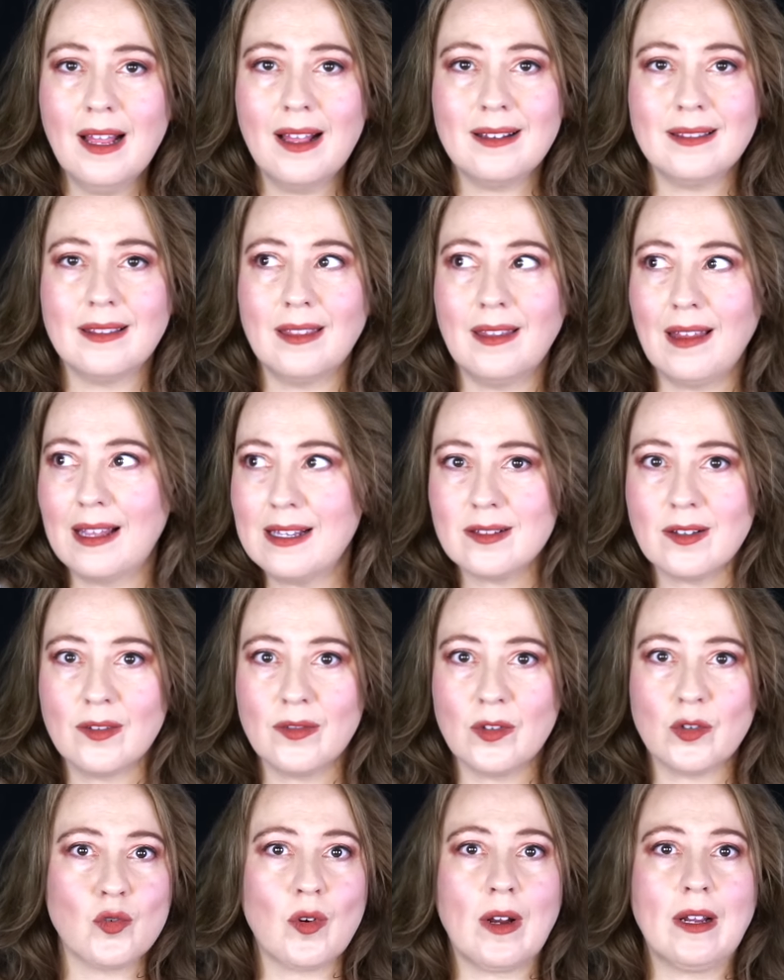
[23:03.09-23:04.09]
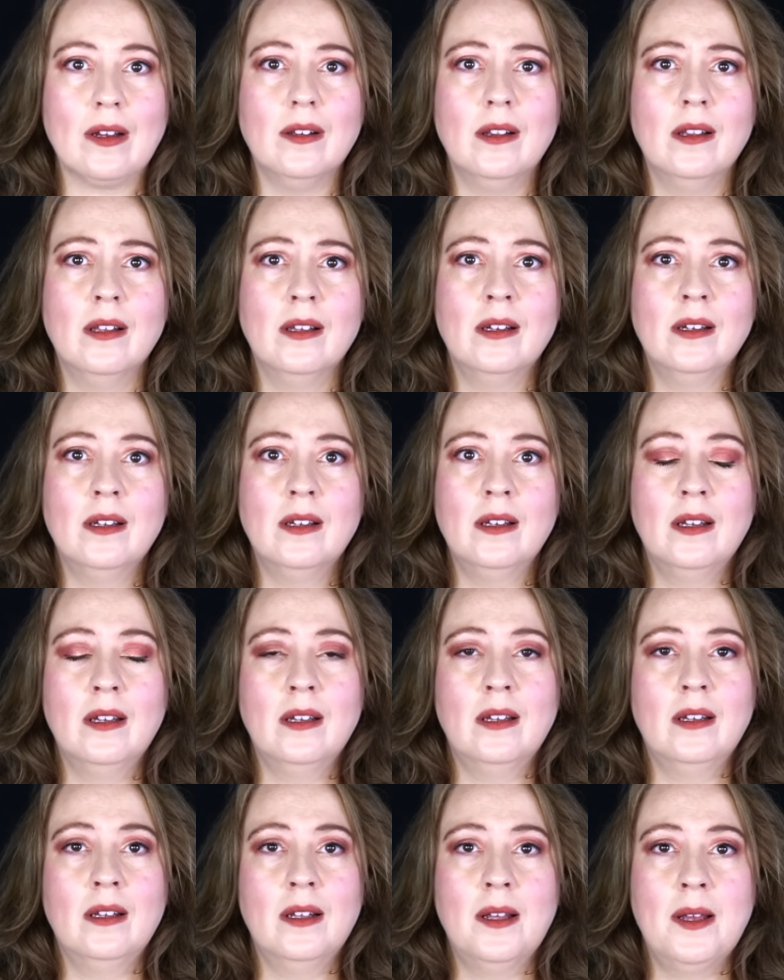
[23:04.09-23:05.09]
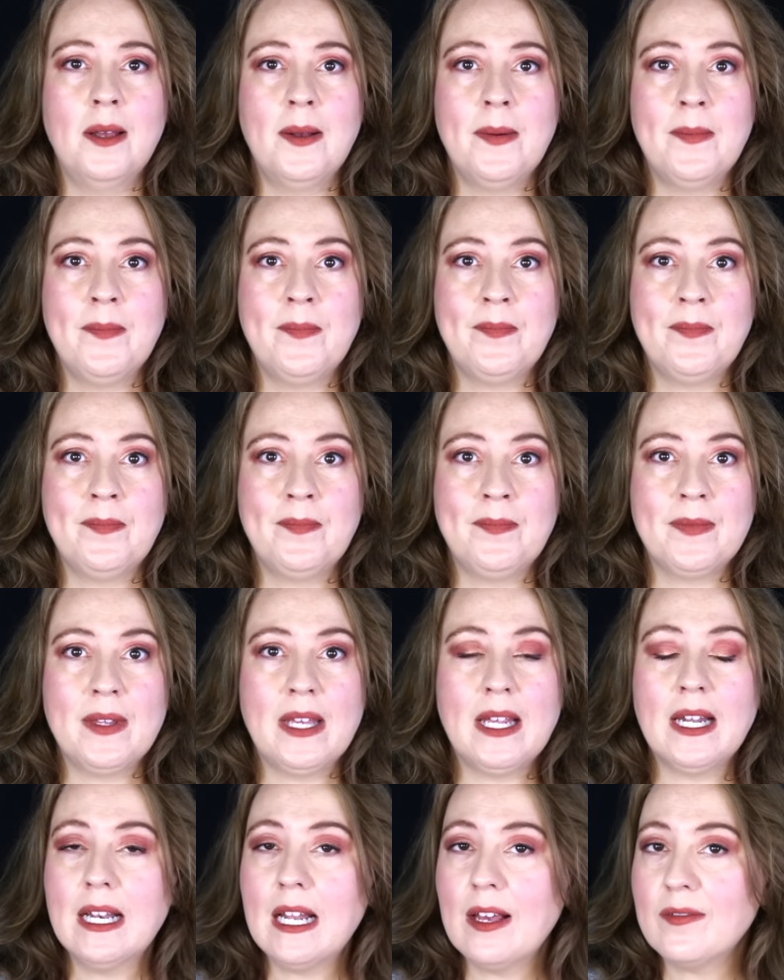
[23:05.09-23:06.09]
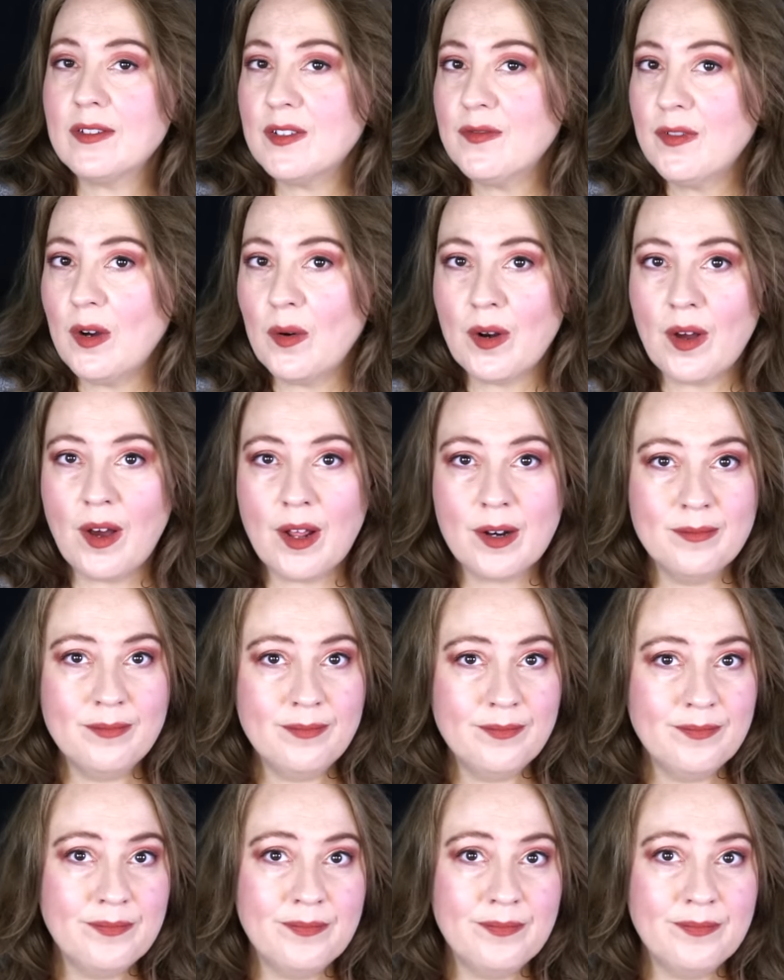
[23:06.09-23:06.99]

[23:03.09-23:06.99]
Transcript: not lights on the trail. He didn't have his phone on him.